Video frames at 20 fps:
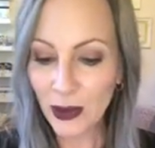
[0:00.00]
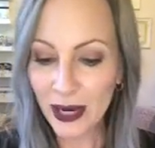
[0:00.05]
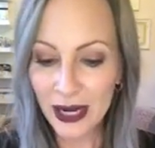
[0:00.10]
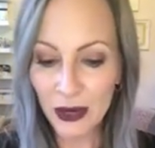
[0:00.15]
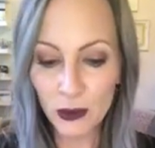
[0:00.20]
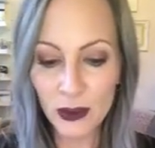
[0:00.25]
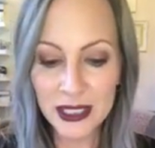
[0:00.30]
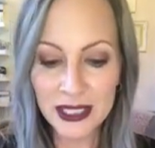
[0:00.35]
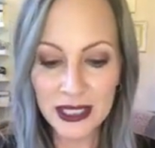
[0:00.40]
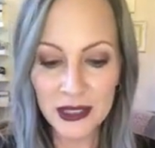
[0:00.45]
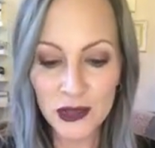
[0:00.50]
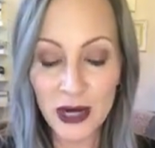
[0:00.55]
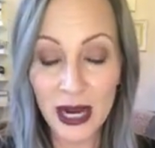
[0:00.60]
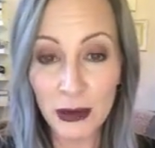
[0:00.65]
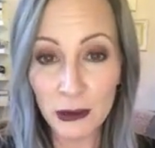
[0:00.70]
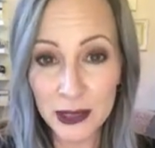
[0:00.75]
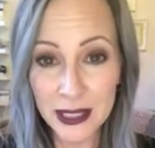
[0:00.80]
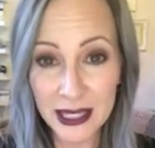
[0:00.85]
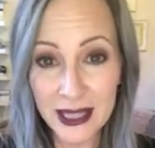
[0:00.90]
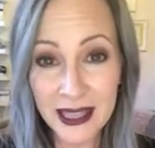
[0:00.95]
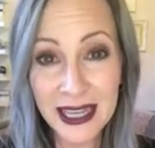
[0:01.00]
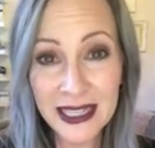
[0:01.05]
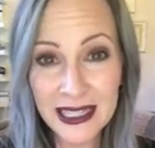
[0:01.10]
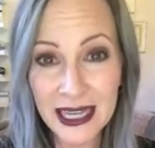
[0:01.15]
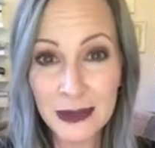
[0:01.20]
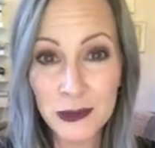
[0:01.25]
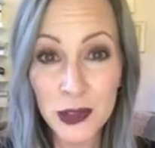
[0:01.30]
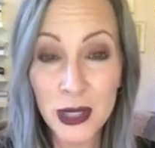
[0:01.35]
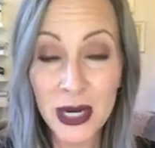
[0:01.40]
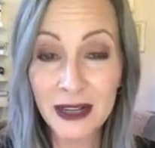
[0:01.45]
way I was at that
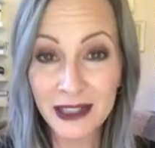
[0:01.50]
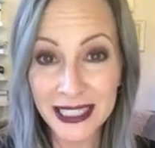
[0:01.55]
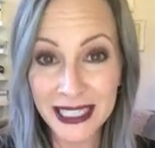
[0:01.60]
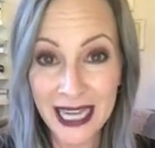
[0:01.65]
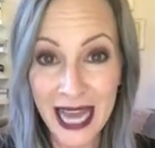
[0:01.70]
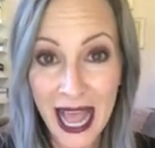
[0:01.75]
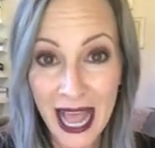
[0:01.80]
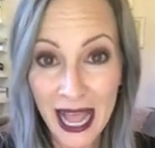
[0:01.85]
time traveling an